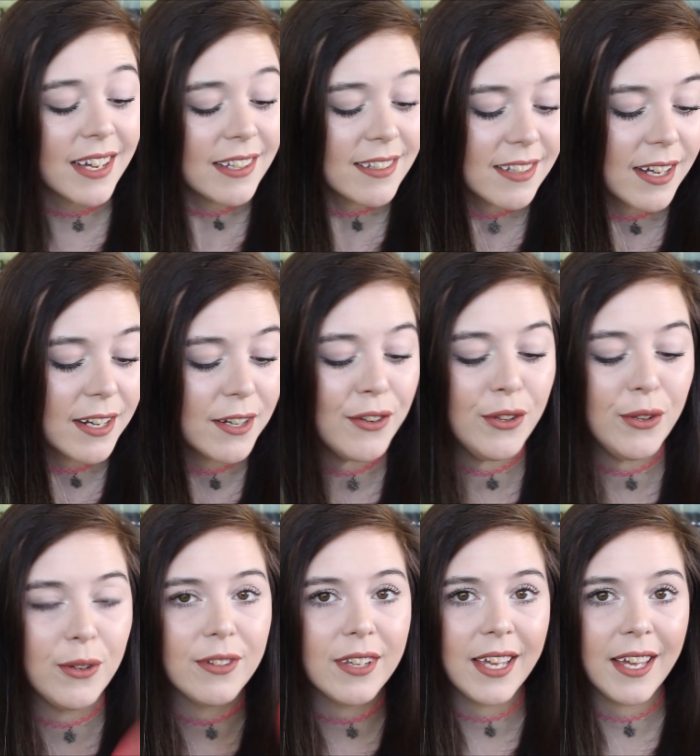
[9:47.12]
I started
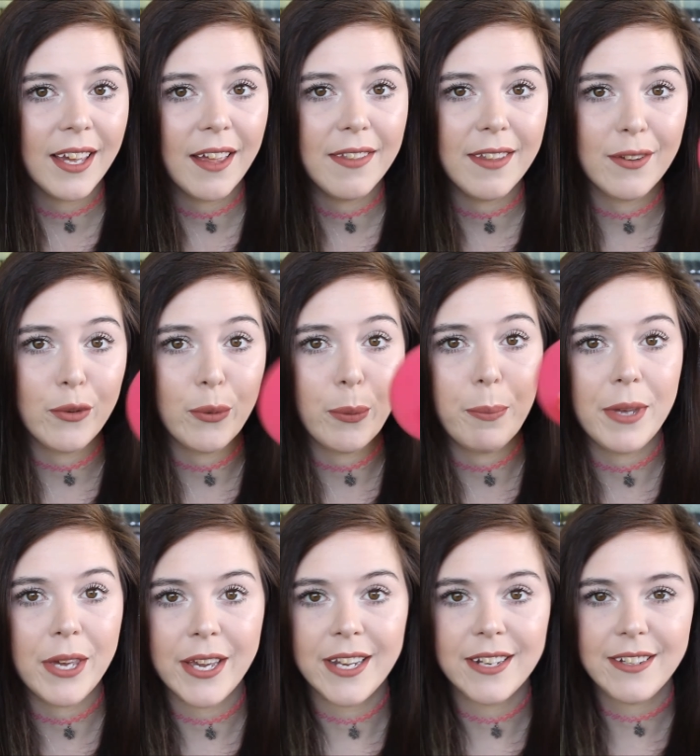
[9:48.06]
using this
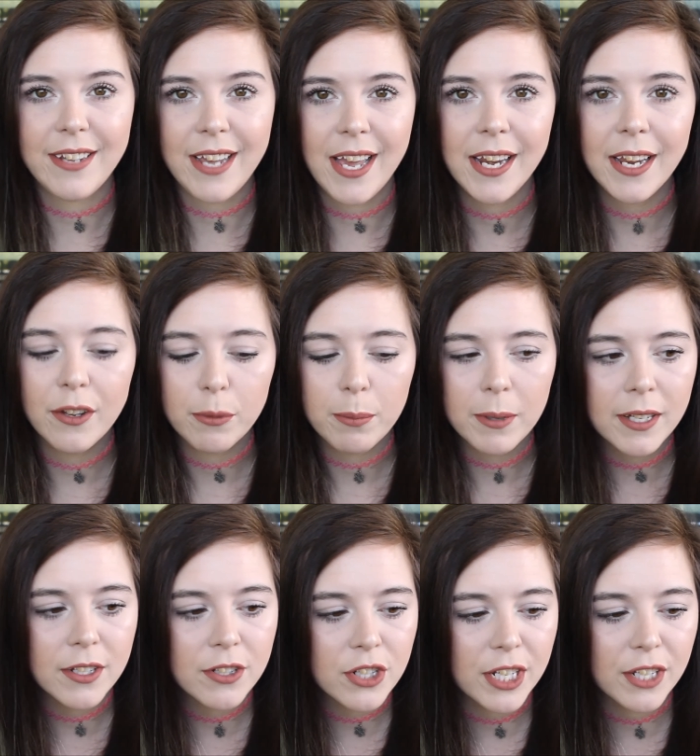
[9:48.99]
big tanning
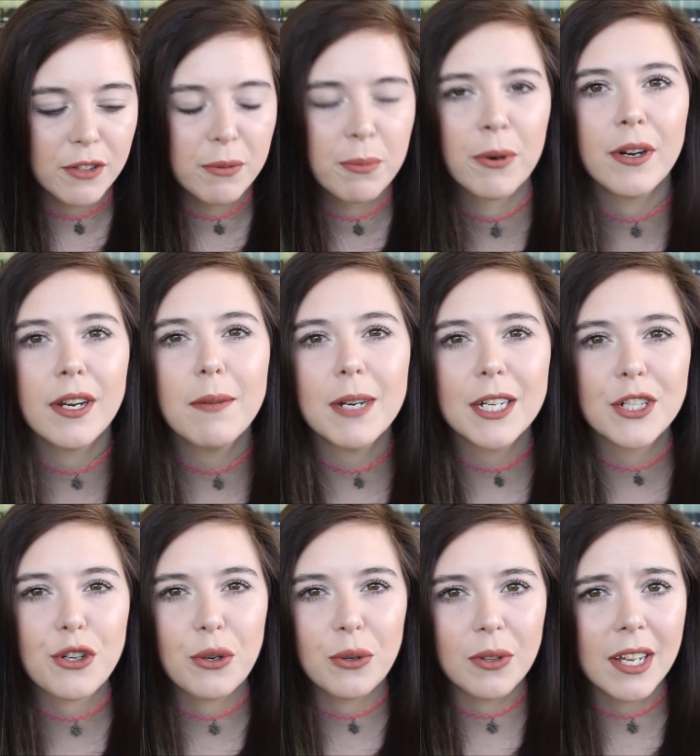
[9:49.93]
sponge, it's pretty much
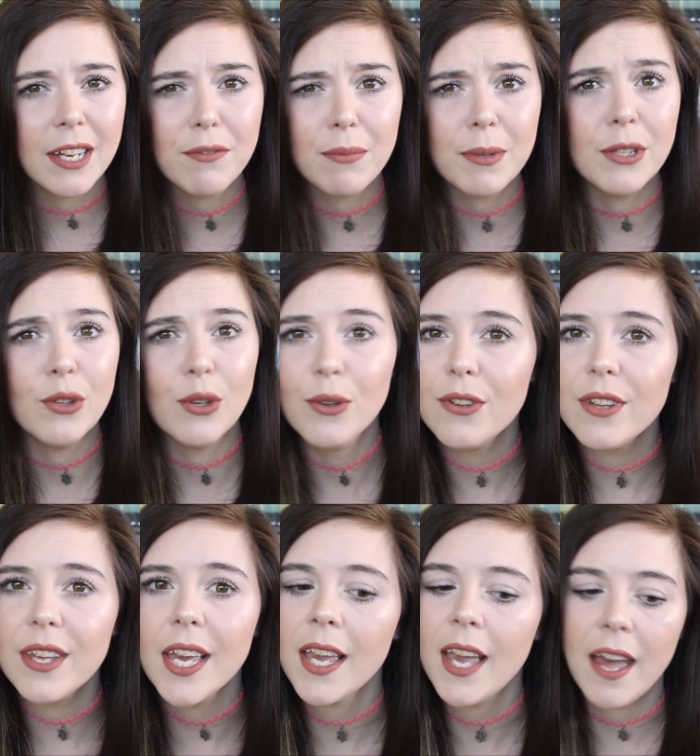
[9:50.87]
all I've been
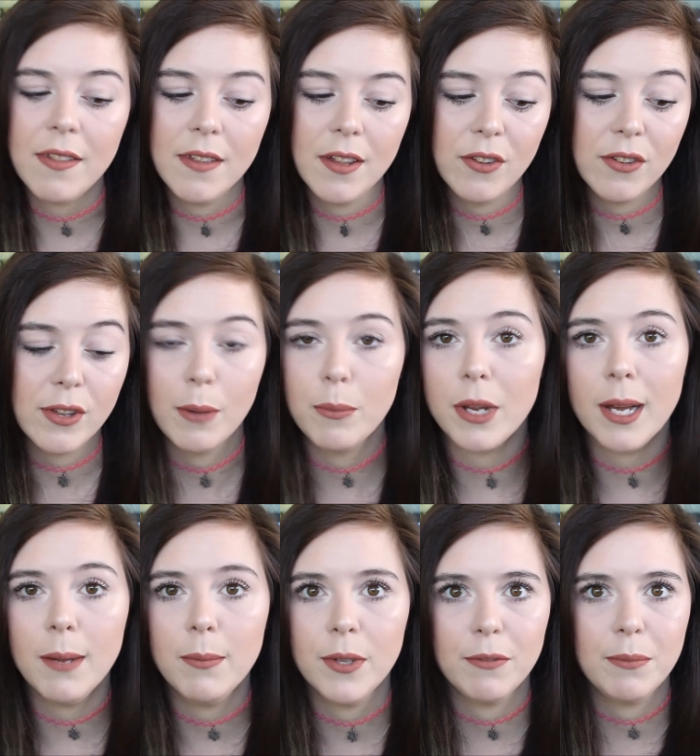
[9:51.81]
using, and then
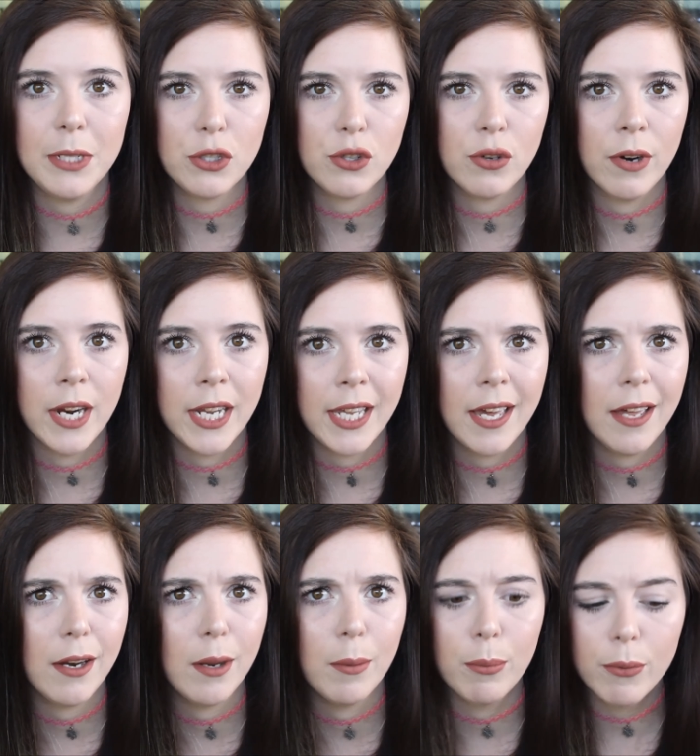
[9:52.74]
sometimes I've been trying
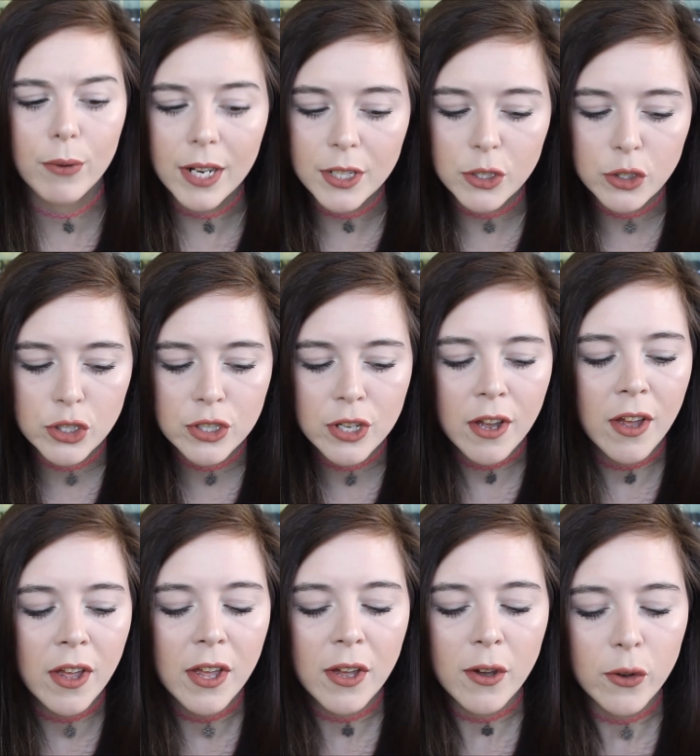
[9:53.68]
out a brush,
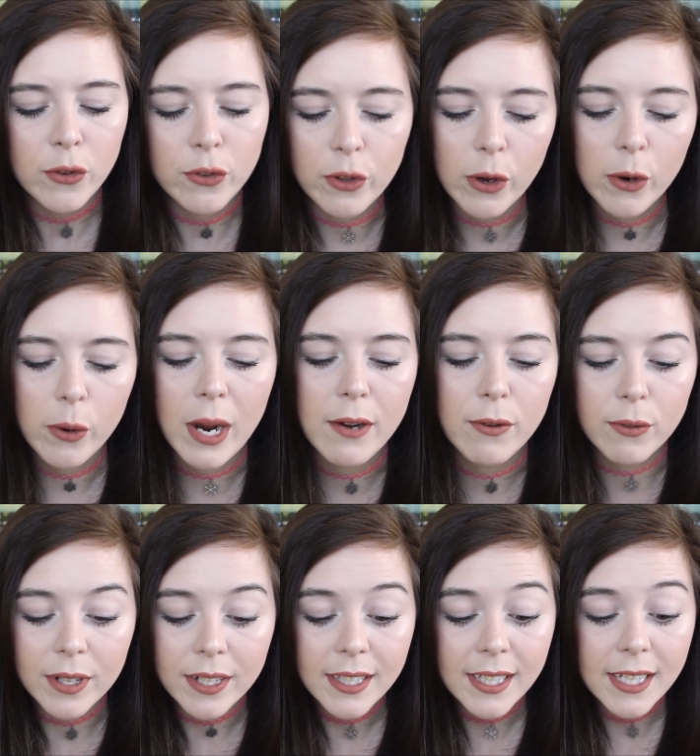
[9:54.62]
so I
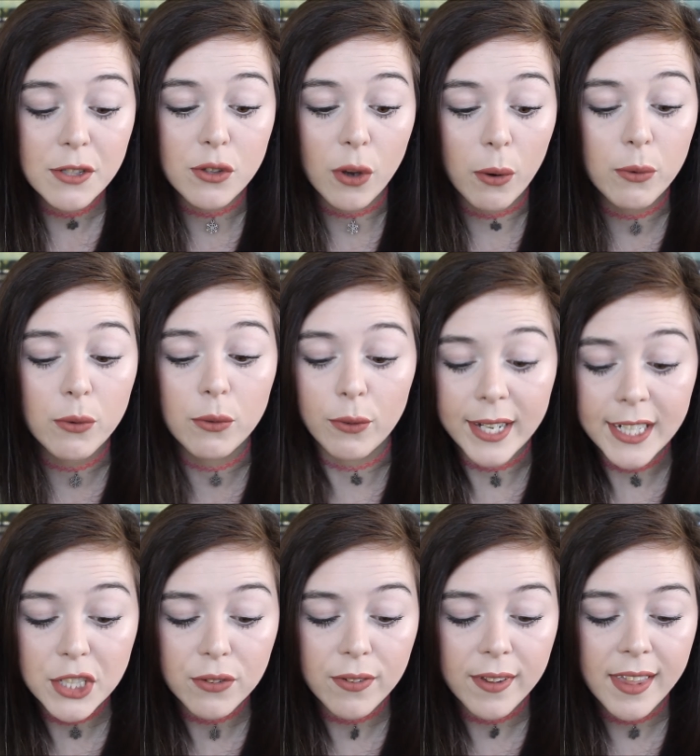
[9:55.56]
really don't
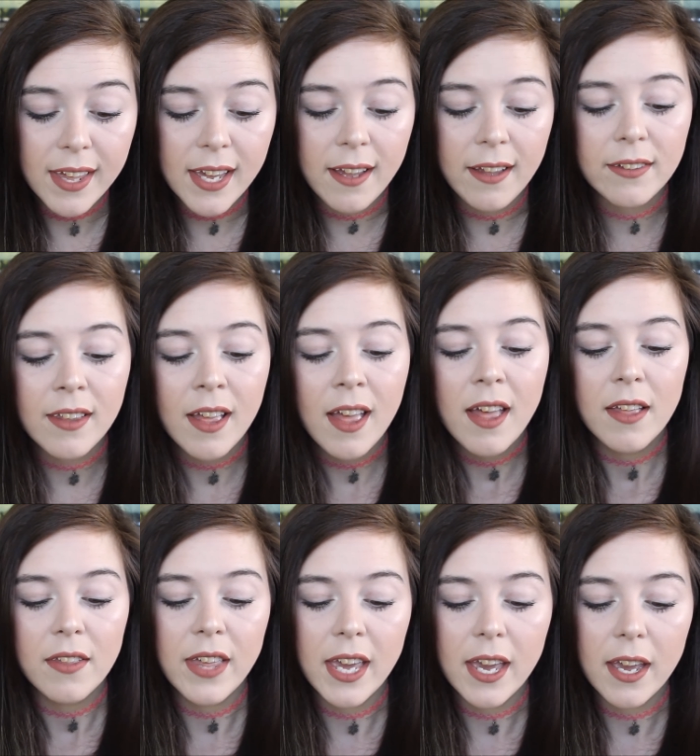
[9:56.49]
reach for these.
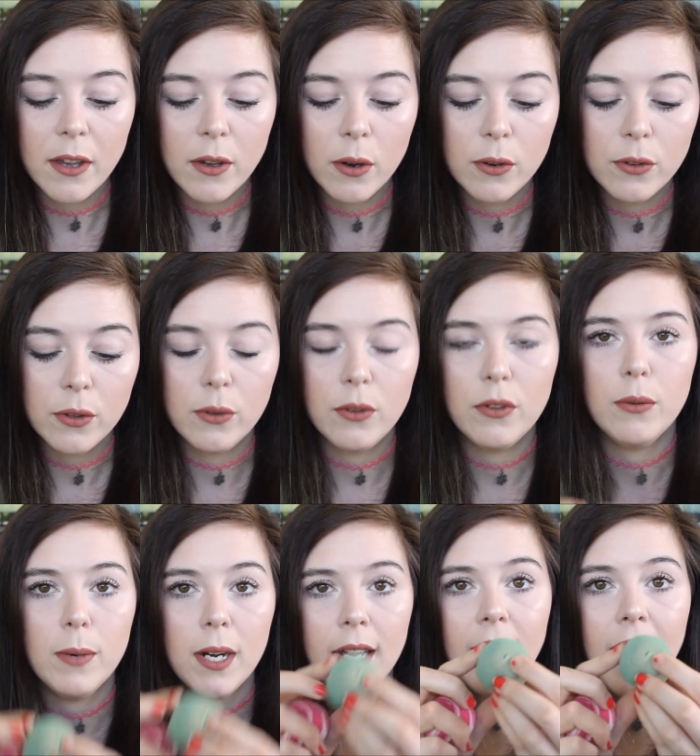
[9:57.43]
The EcoTools
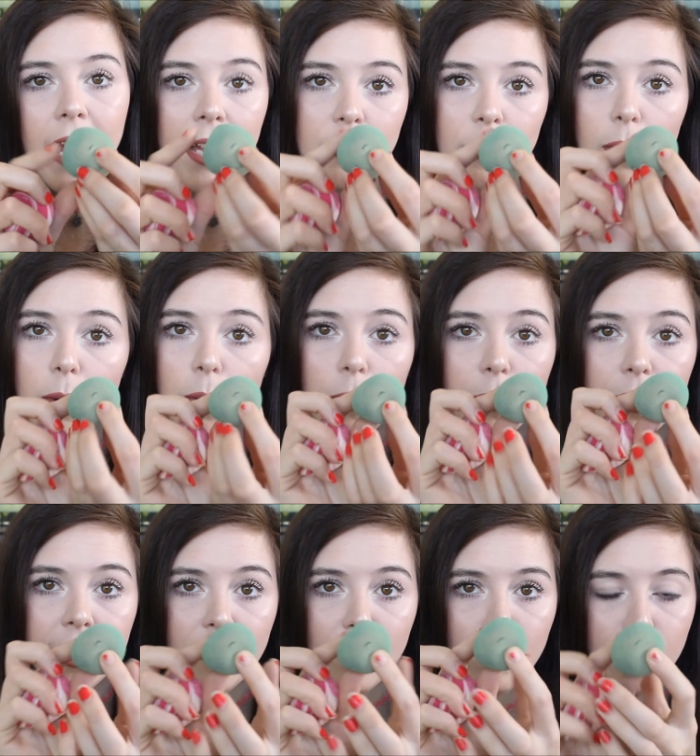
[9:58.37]
one has all
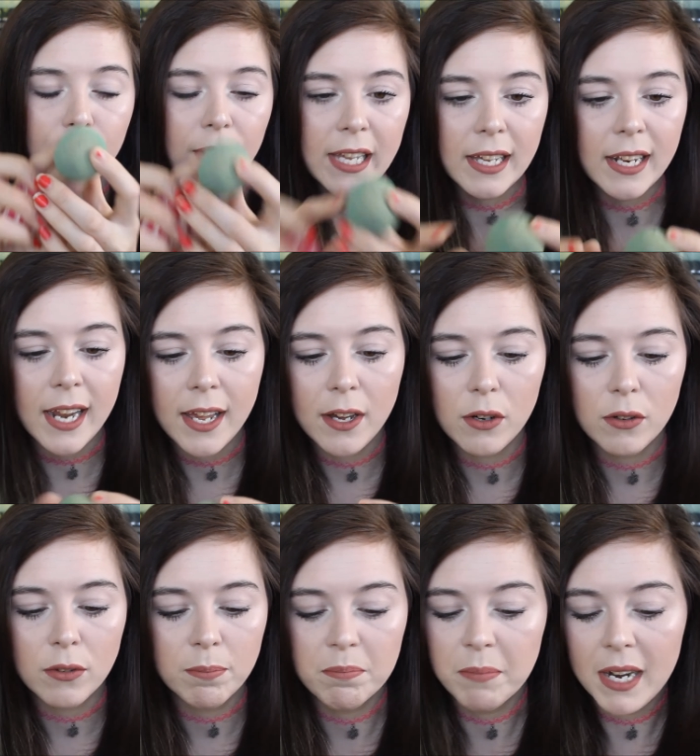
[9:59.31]
these
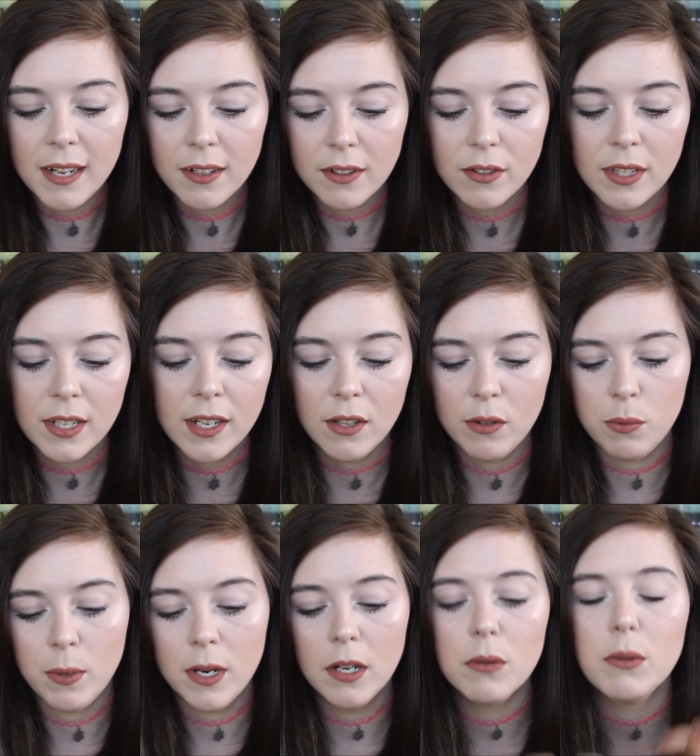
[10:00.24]
fingernail marks in it as
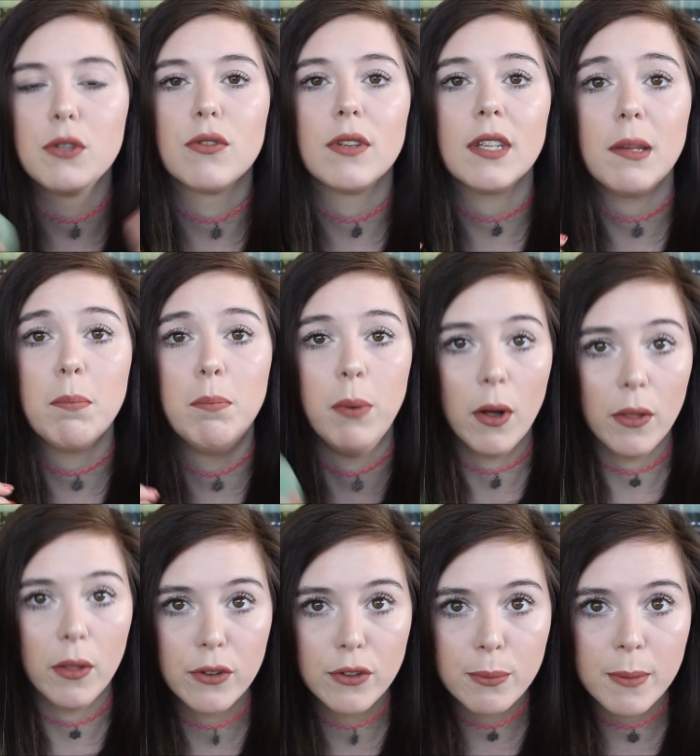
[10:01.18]
well, which really
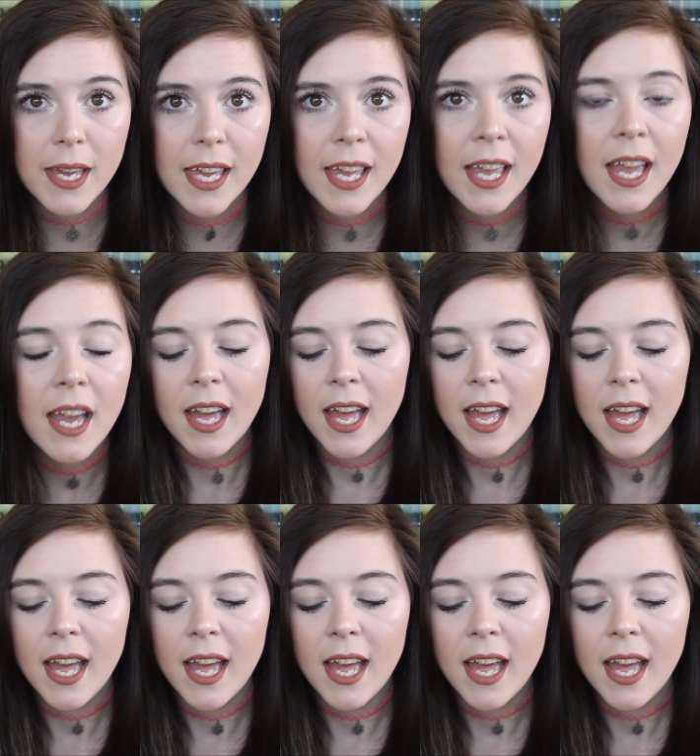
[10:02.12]
bothers me.